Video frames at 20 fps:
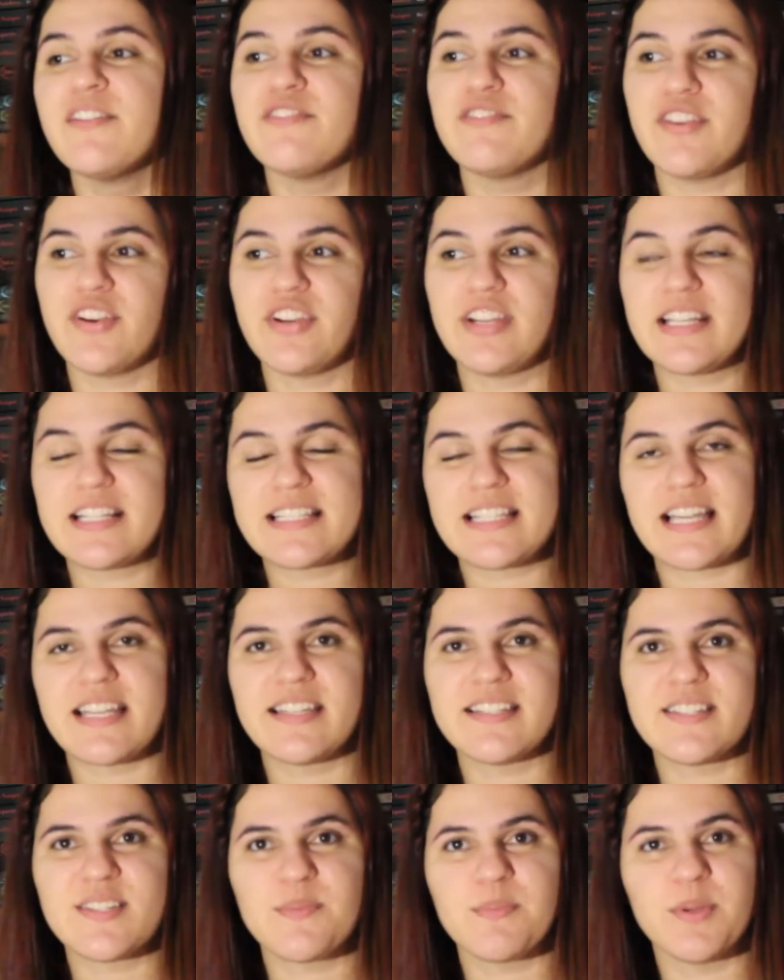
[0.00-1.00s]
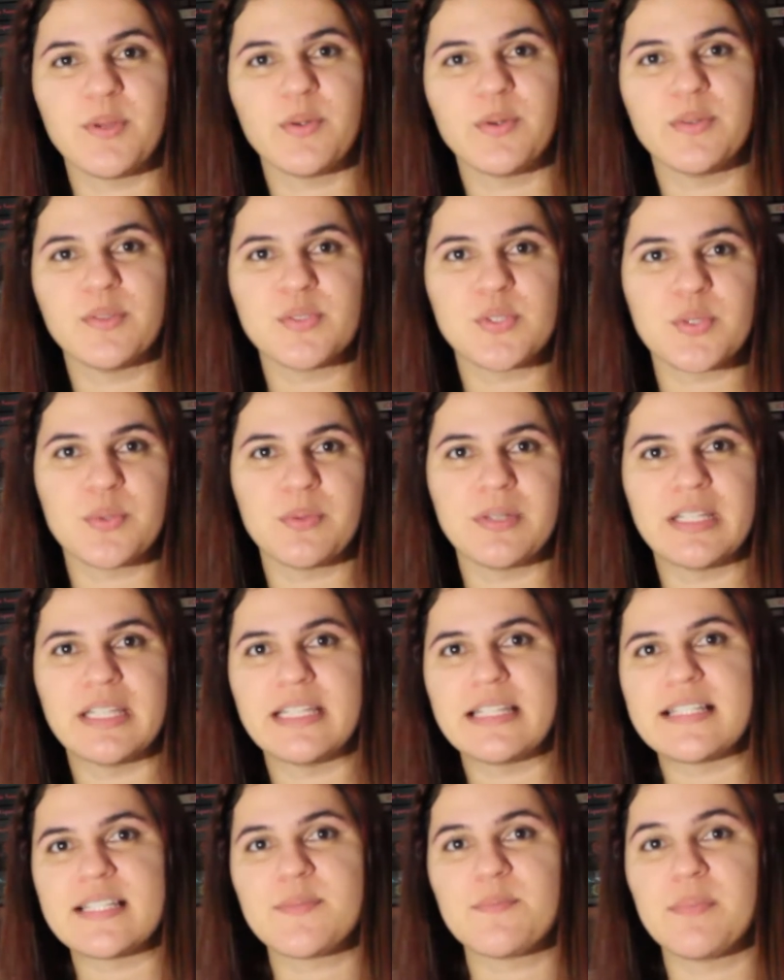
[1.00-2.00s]
Very excited to be doing
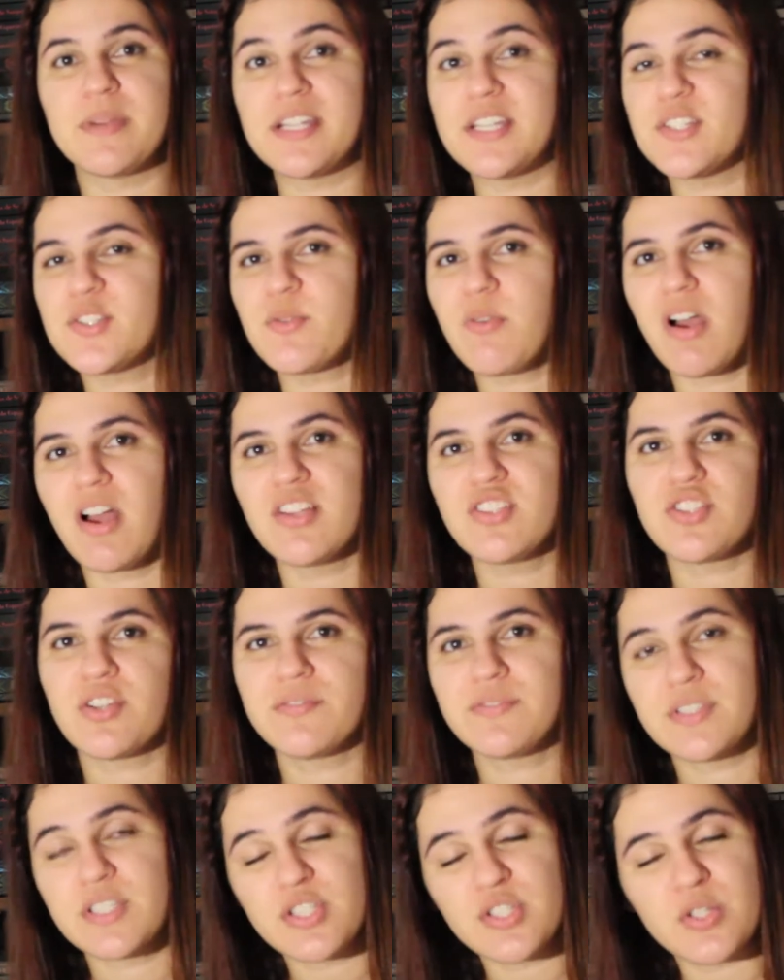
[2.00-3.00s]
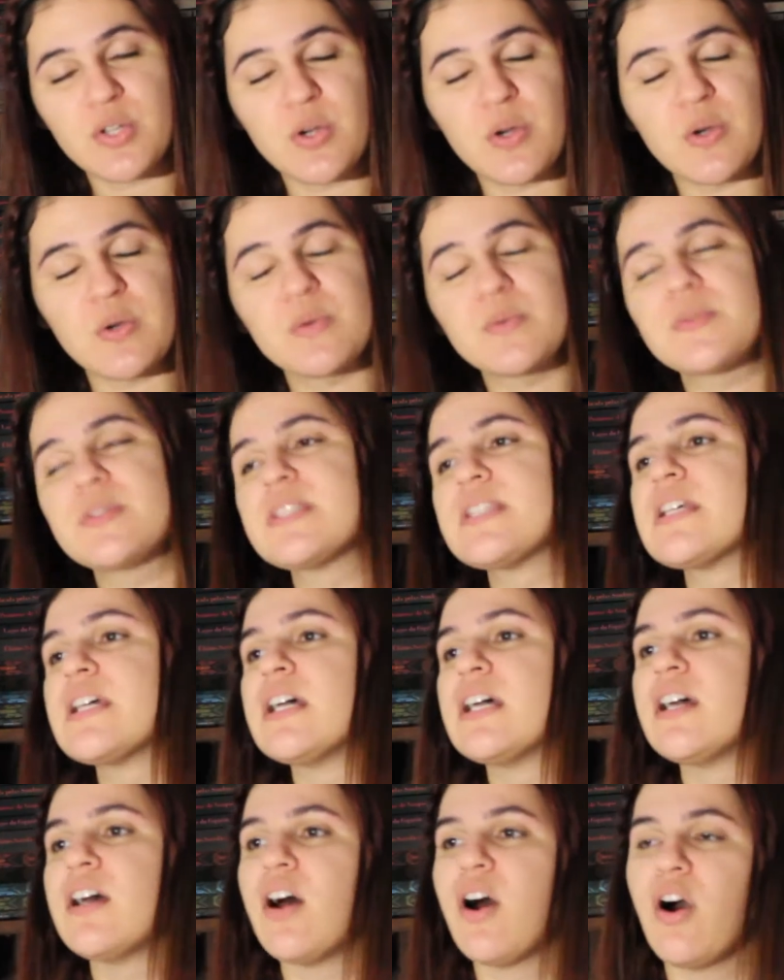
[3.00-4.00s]
this binge watch of the shows
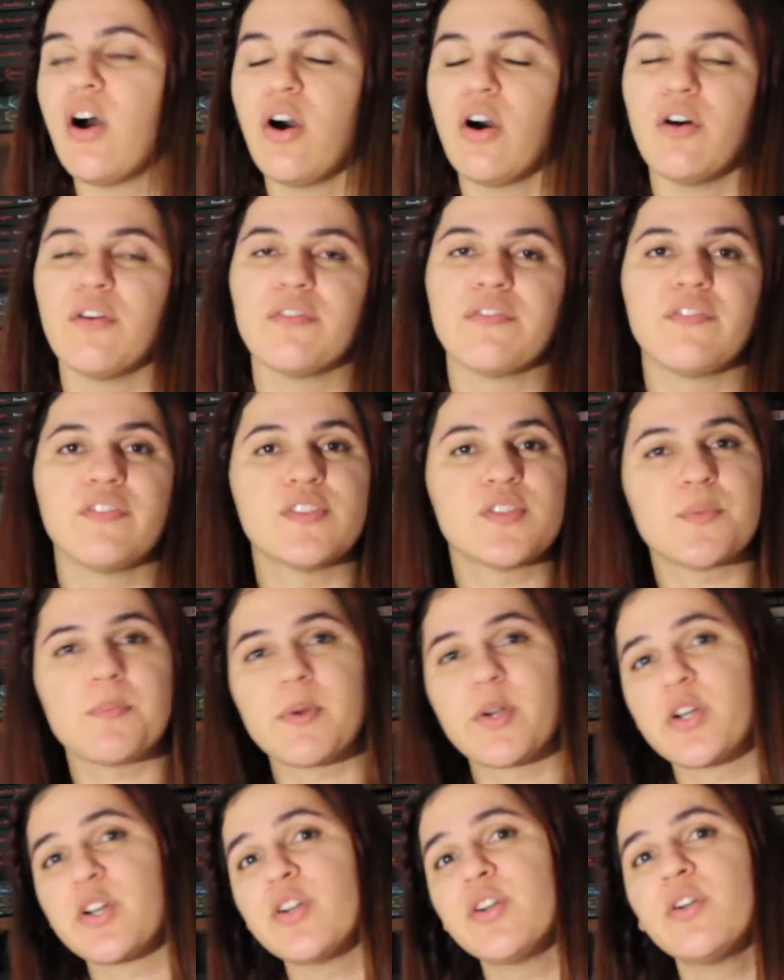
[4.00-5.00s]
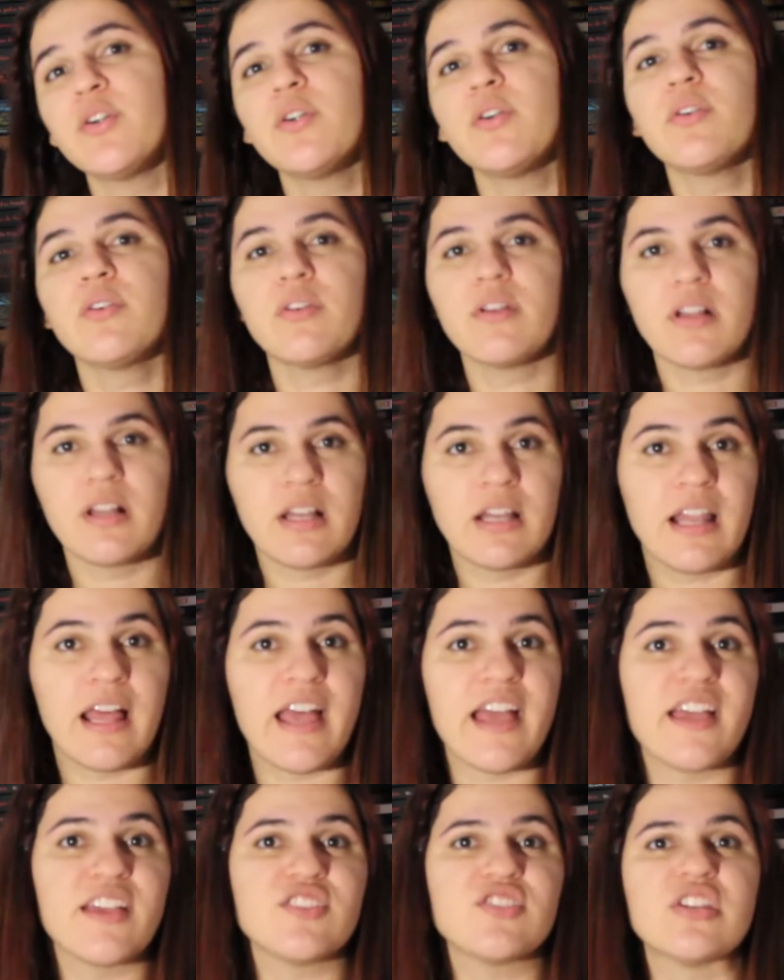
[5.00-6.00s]
of Supergirl,
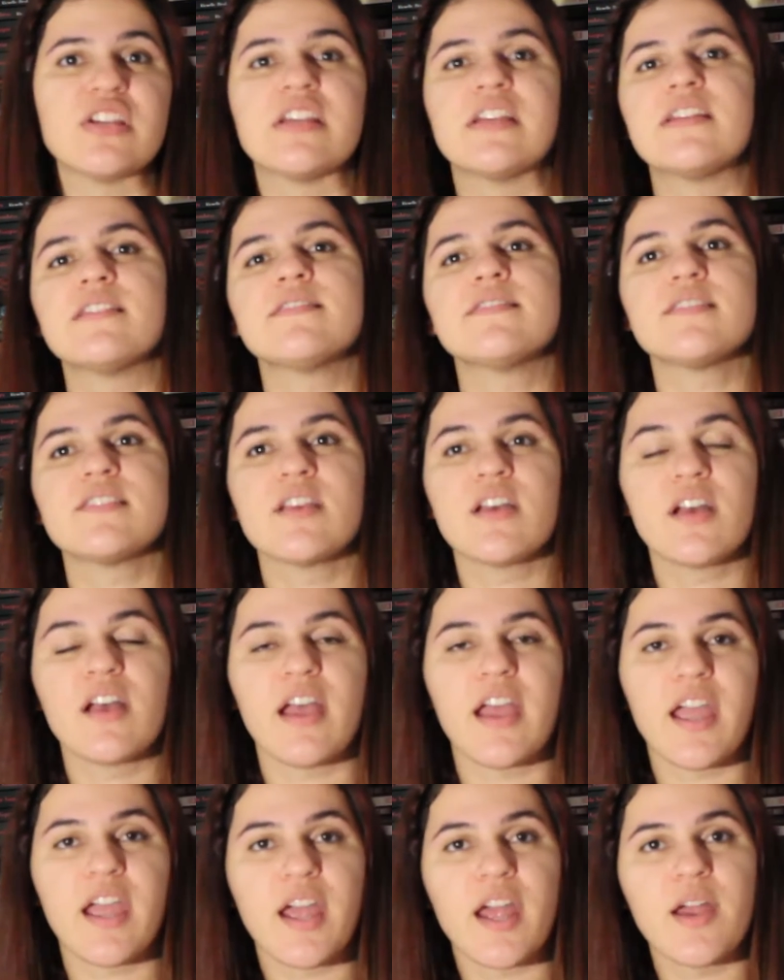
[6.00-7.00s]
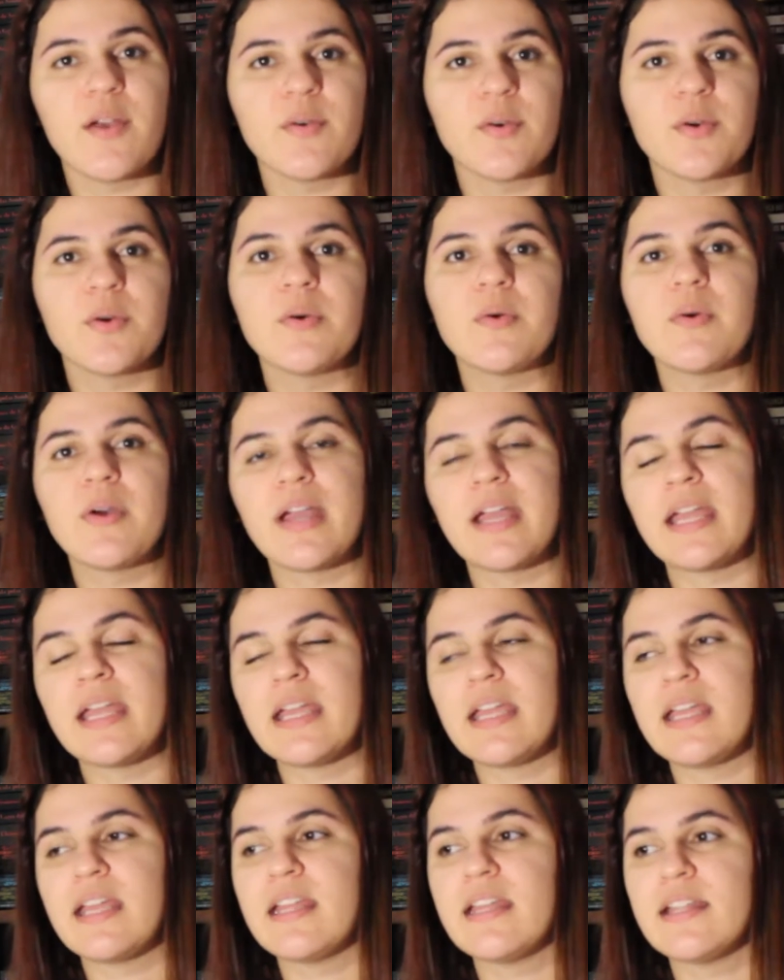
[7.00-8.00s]
Legends, Arrow,
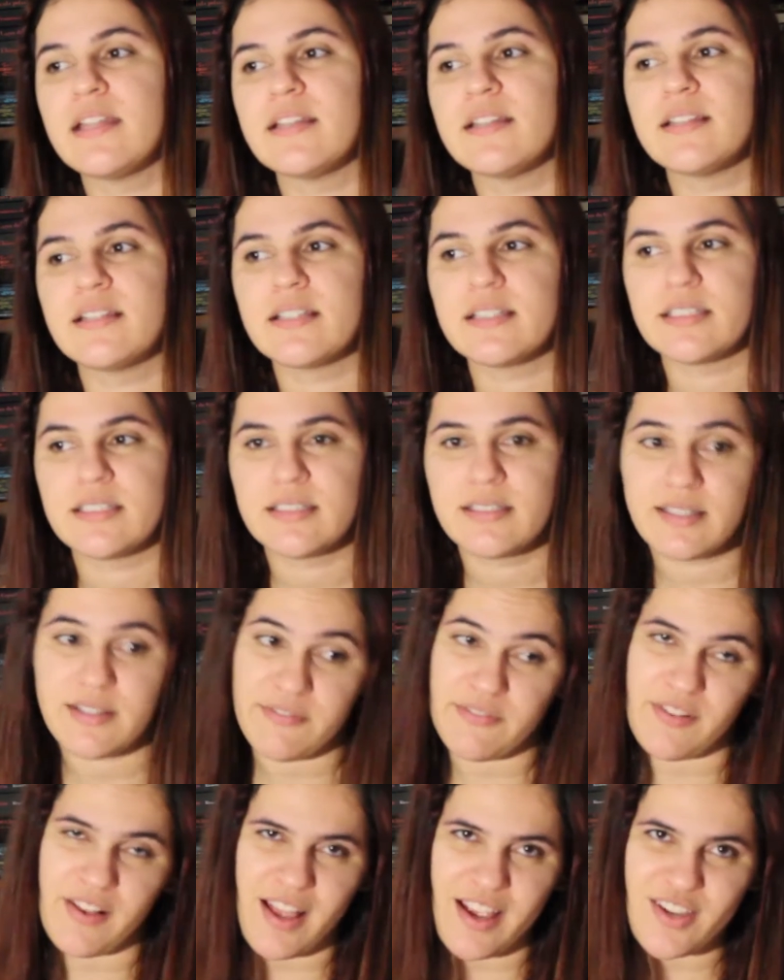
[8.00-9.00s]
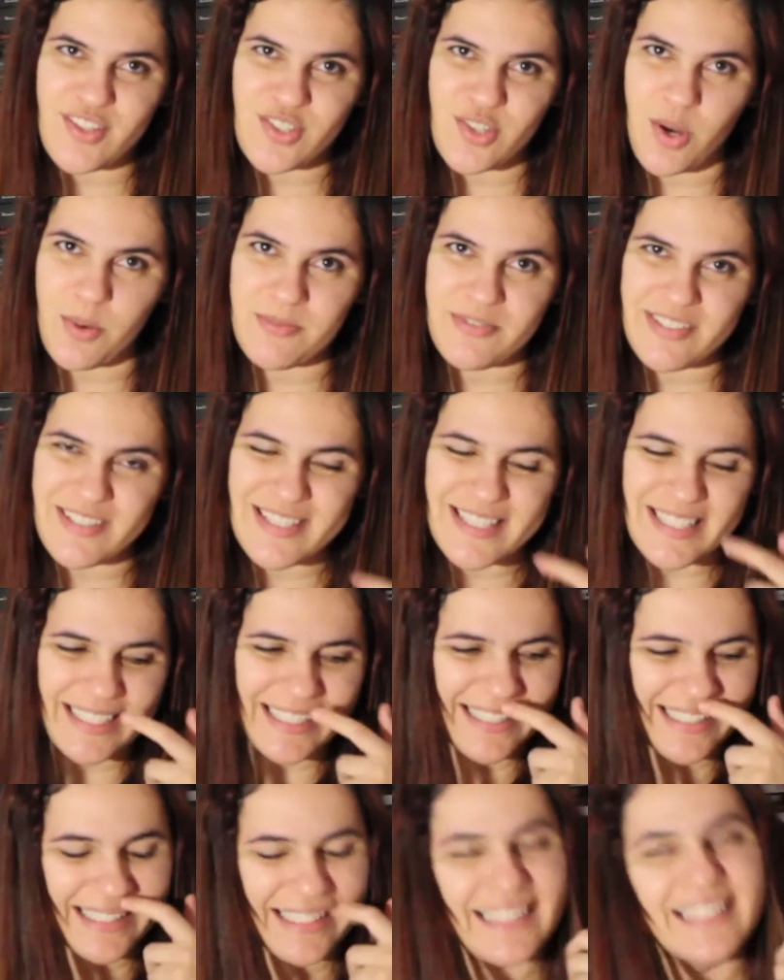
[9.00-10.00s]
and The Flash,
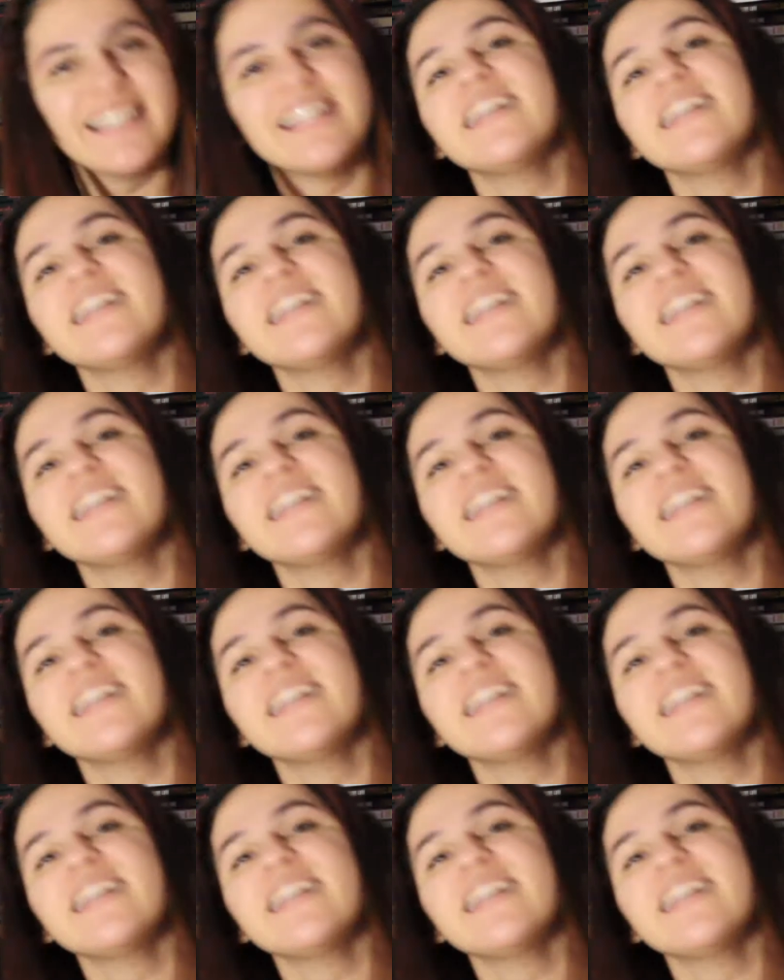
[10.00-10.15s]
obviously.